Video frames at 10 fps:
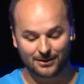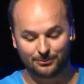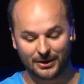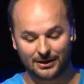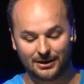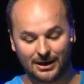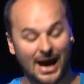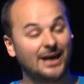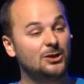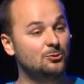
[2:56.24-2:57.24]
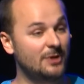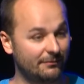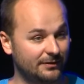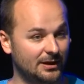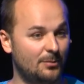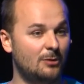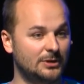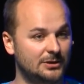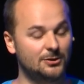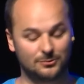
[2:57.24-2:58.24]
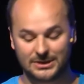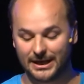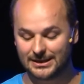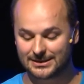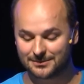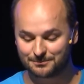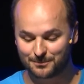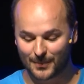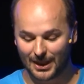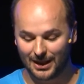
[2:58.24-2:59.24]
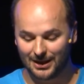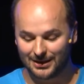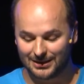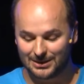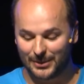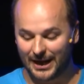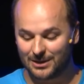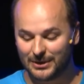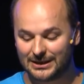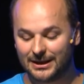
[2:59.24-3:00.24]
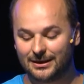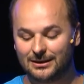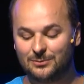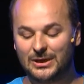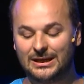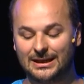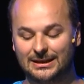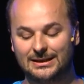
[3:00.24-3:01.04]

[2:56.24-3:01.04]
But I knew nothing about it those days, but I immediately